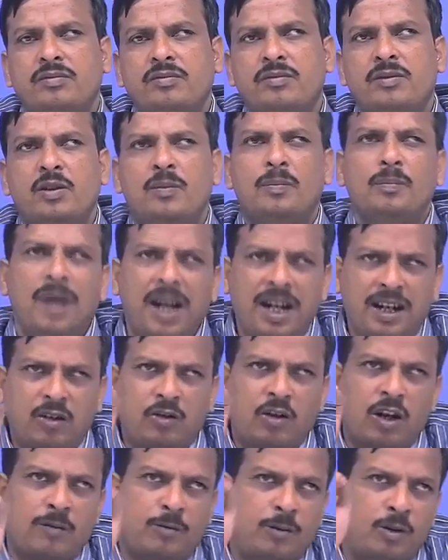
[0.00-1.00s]
Main
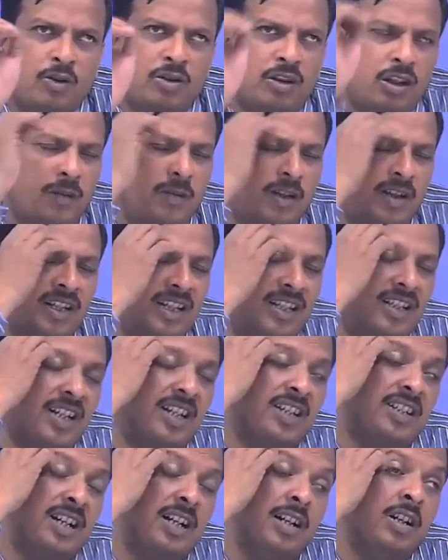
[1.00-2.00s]
confusion of the teacher
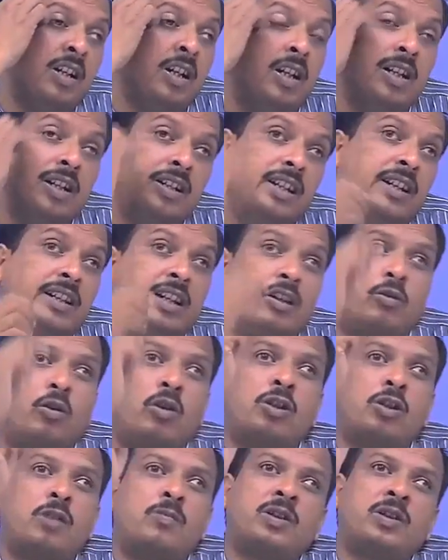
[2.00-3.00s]
is that then the
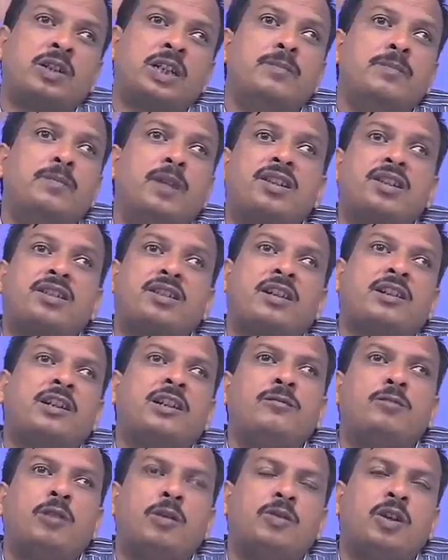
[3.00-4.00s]
course objective must
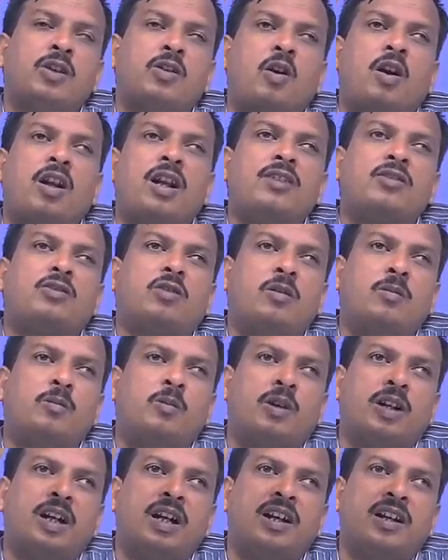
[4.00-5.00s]
starting from the knowledge
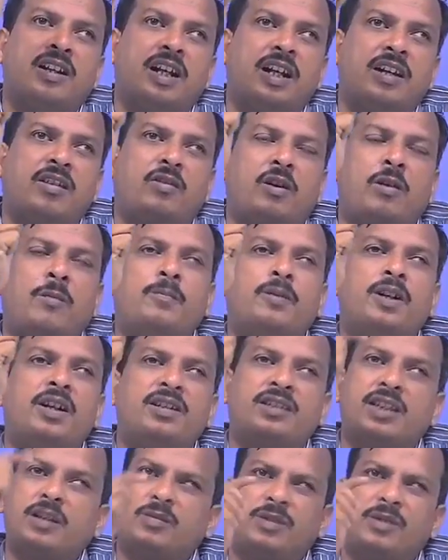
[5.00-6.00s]
component, then
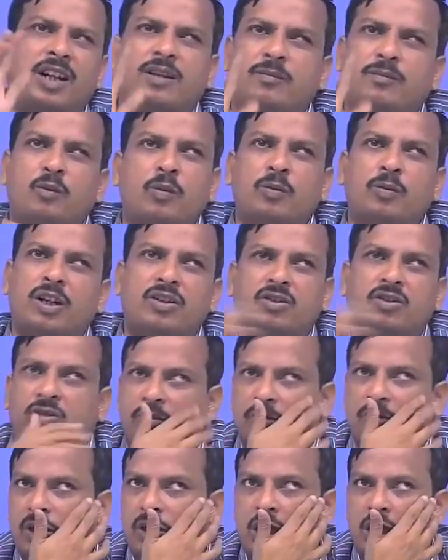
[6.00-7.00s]
comprehensive, that Bloom
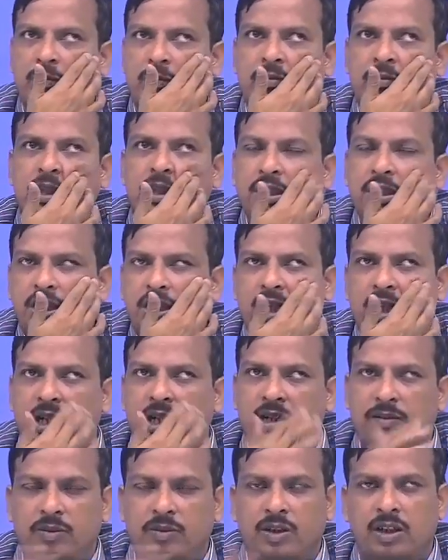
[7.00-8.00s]
taxonomy
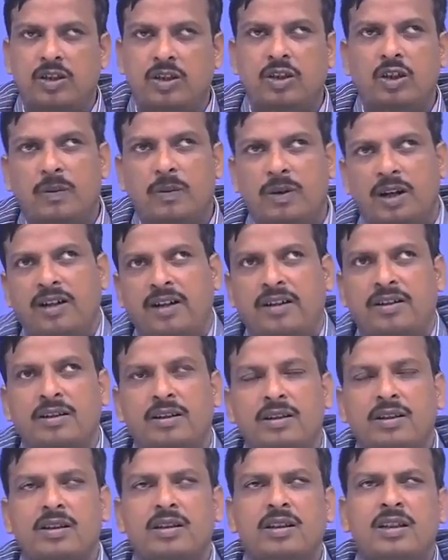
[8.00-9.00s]
you have learned.
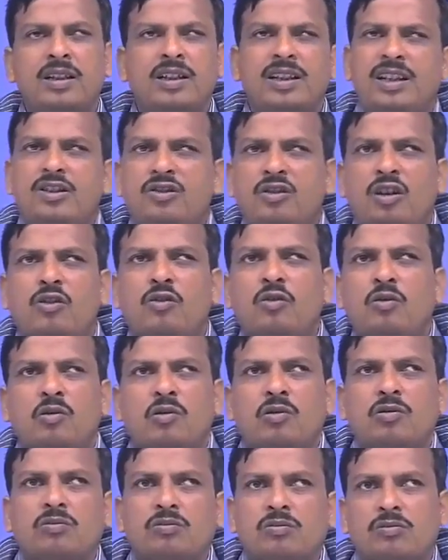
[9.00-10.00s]
It is not
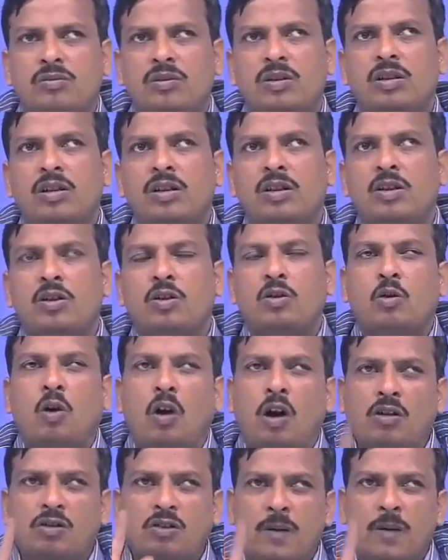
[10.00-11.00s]
true.
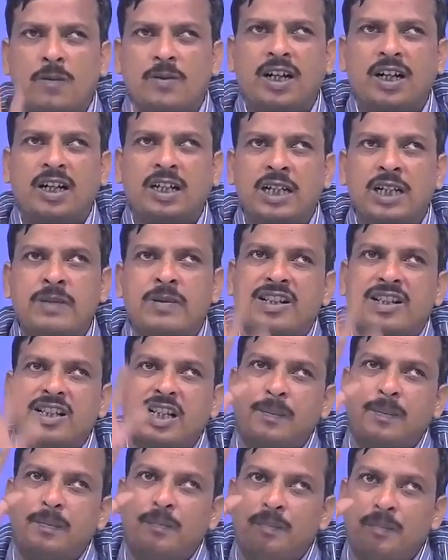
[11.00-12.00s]
Course objective is
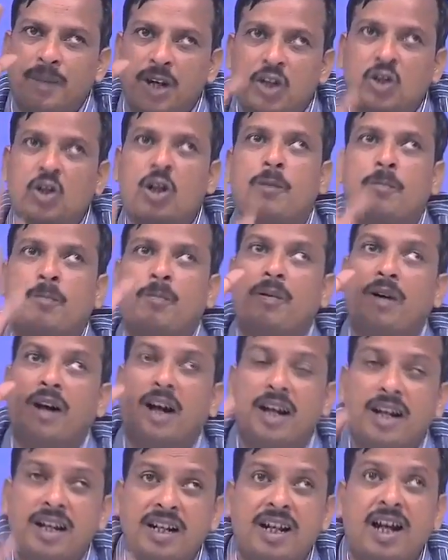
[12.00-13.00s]
the measure
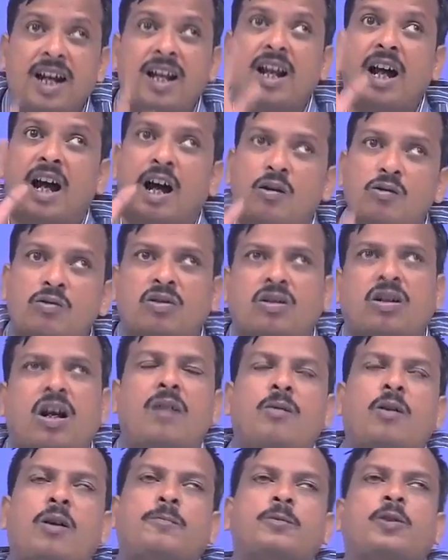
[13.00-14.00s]
final
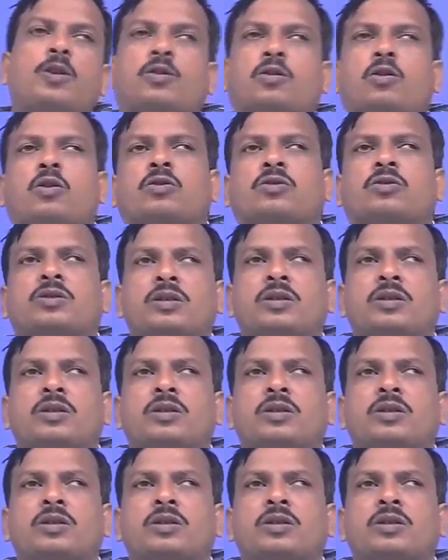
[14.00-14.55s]
outcome of your course.